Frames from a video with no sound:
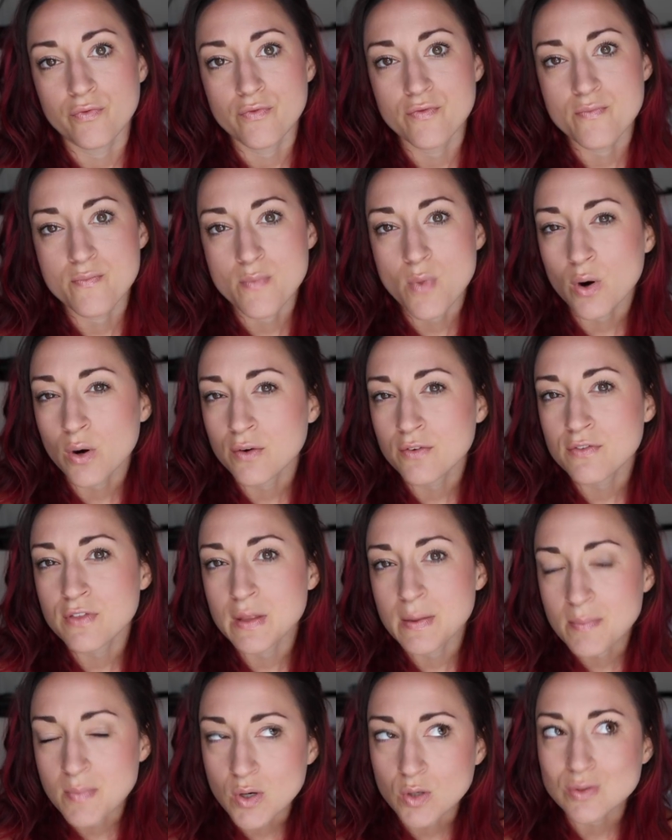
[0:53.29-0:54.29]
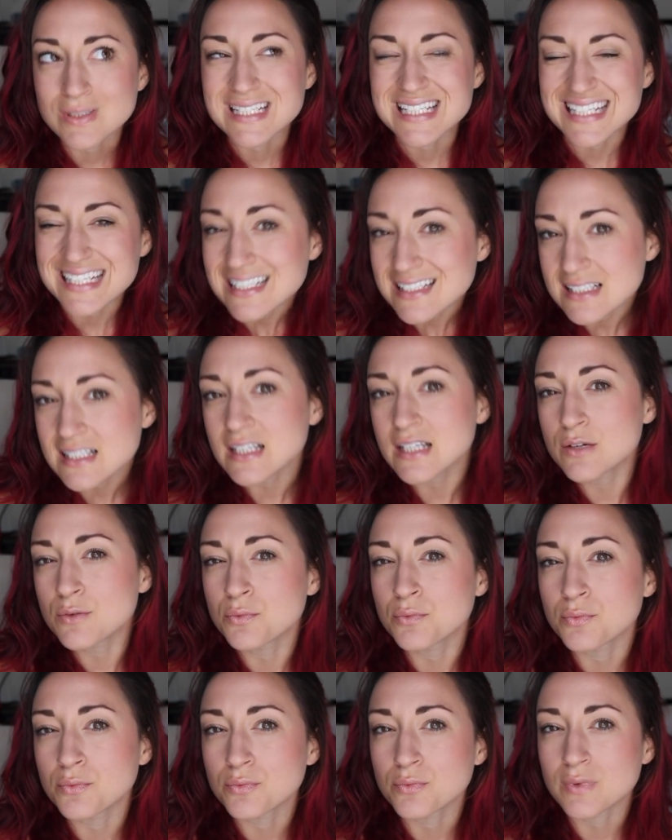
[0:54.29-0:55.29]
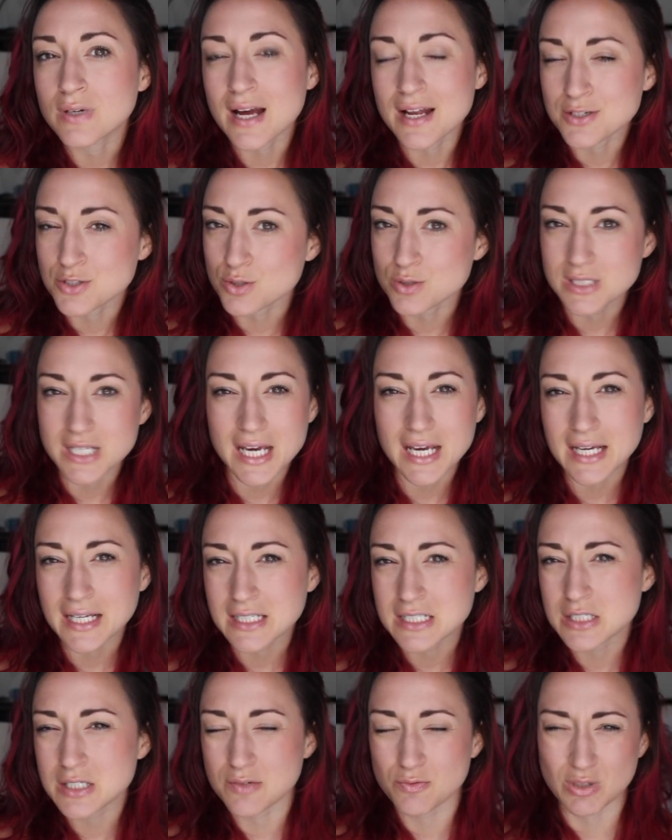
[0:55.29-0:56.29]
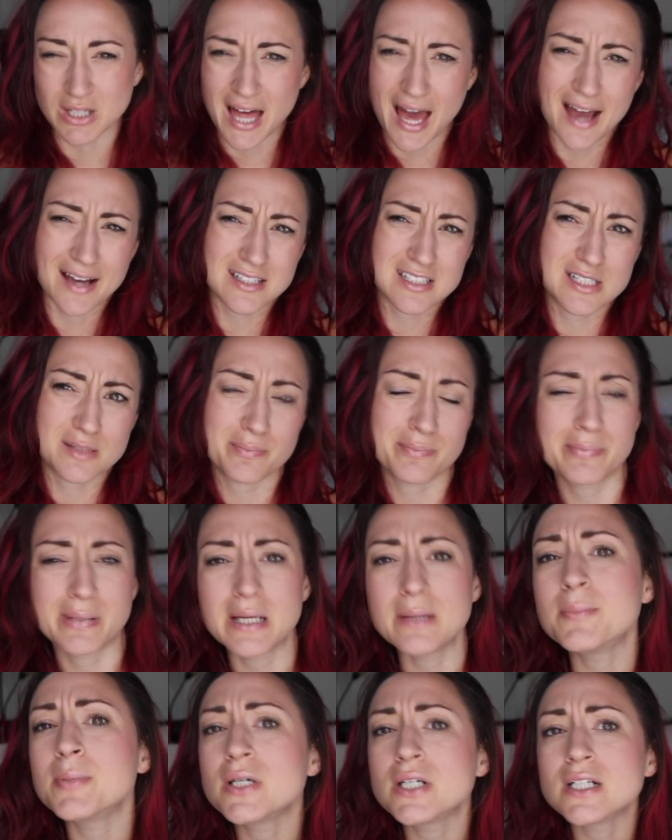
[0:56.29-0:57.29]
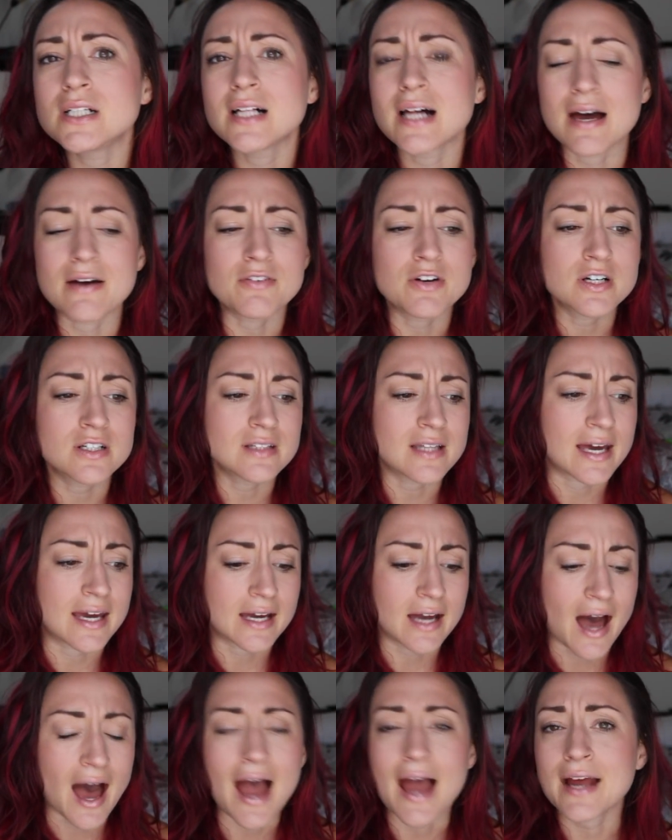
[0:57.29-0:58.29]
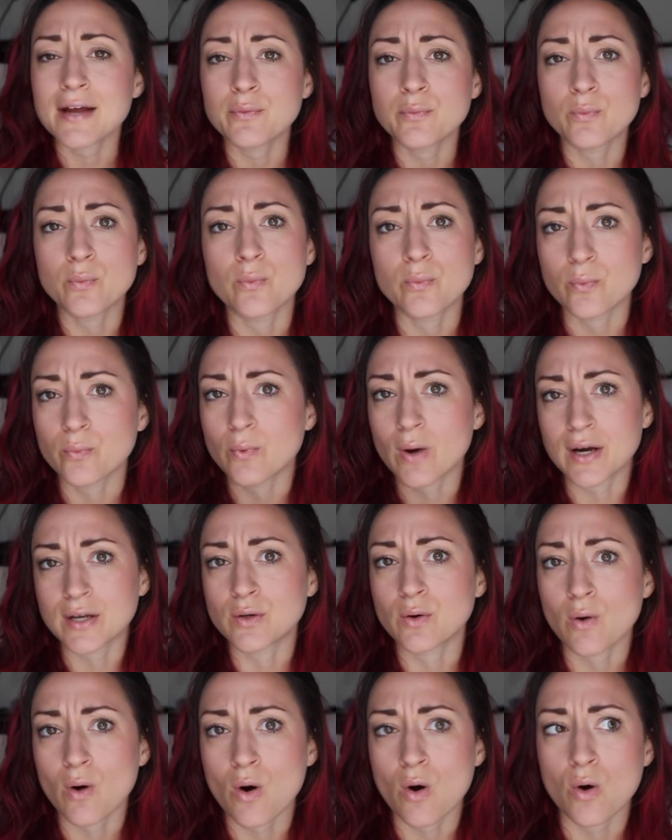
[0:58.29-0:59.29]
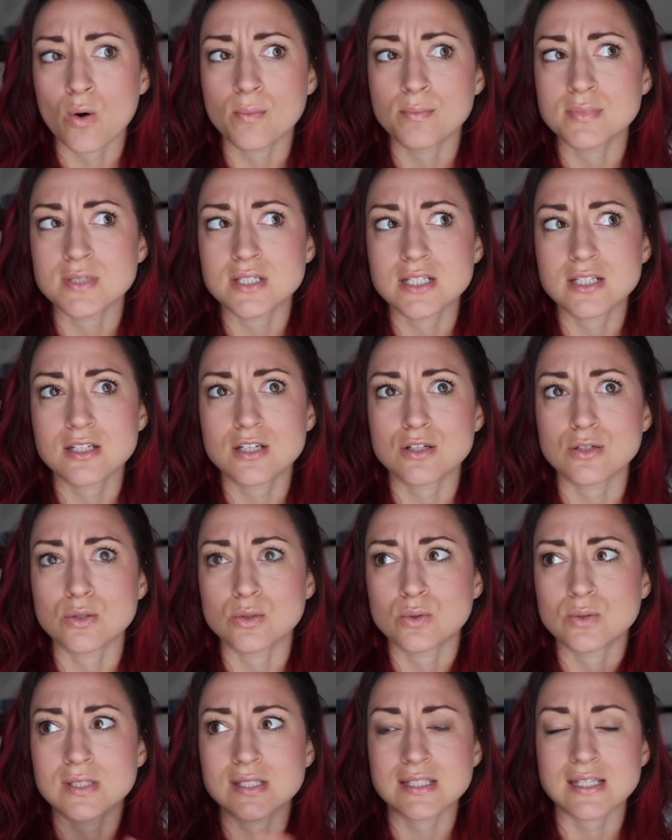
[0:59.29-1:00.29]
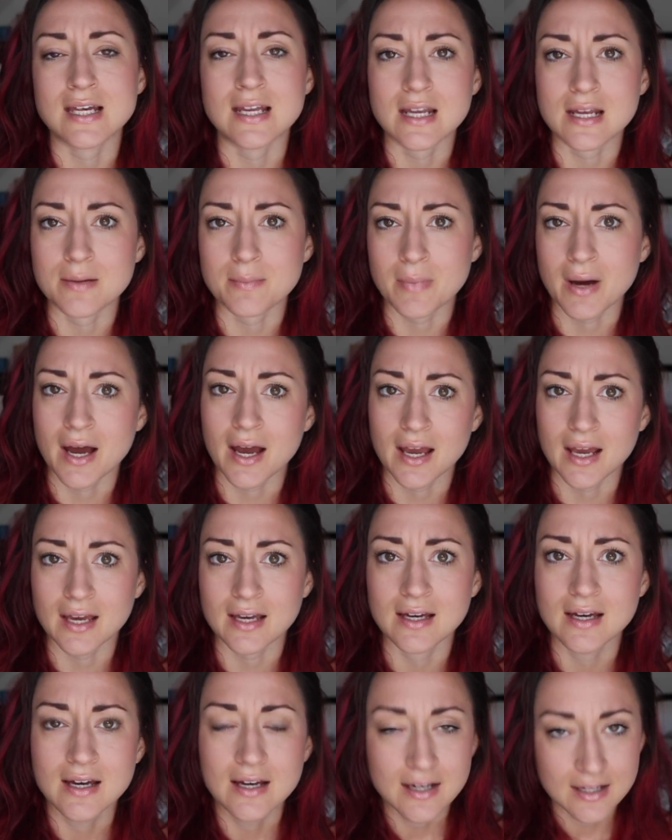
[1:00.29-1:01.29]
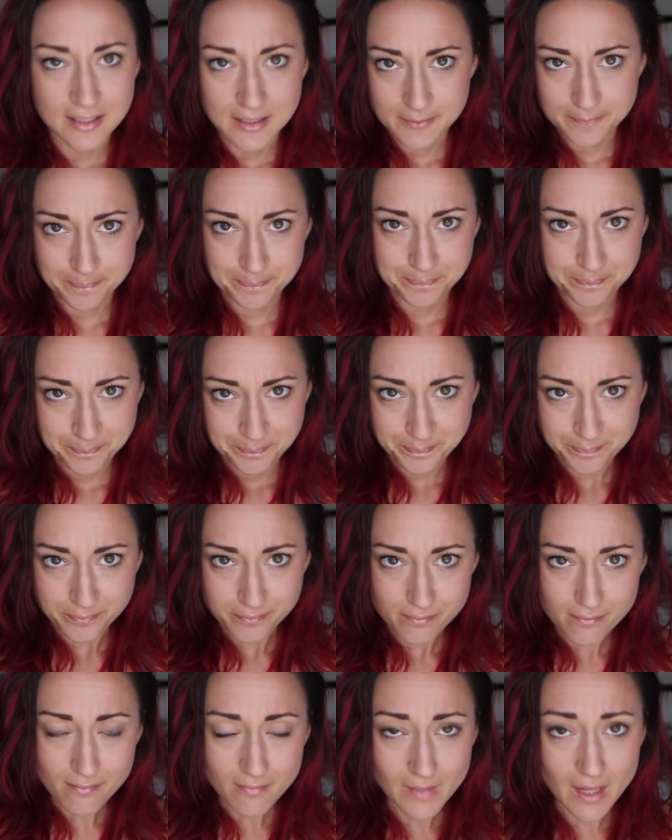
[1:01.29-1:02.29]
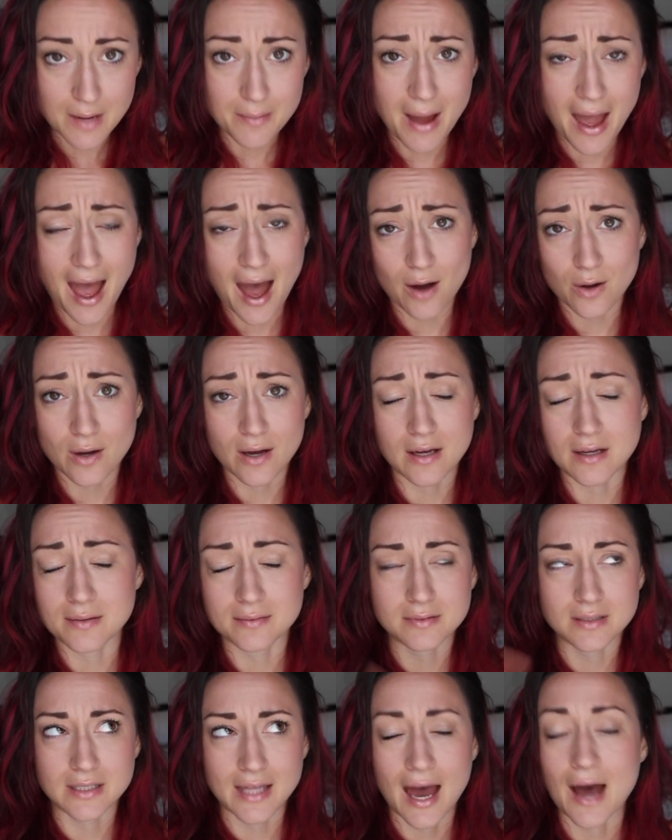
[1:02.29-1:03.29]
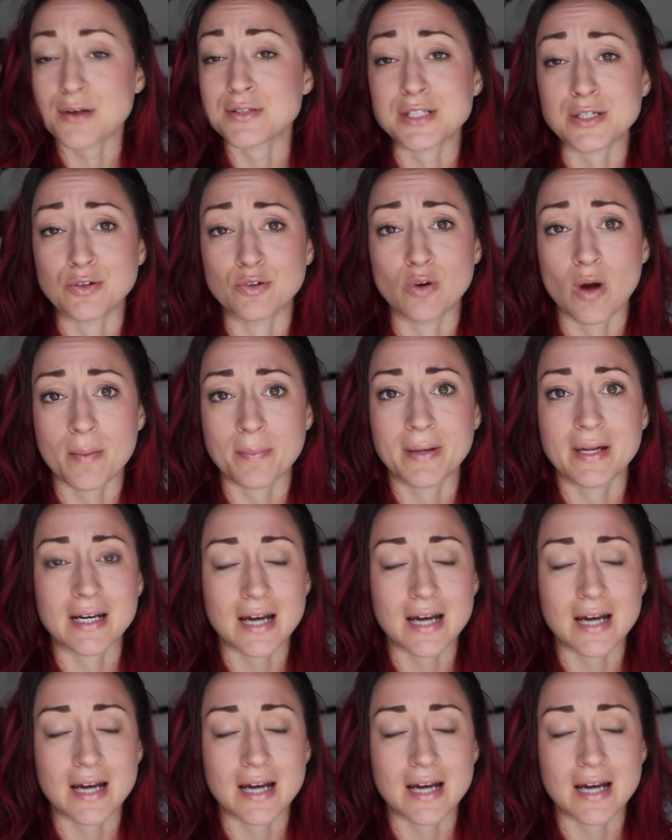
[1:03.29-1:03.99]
one of the most easily entertained, relaxed people ever. Like, I want to go home to sit in my house, in the house I grew up in,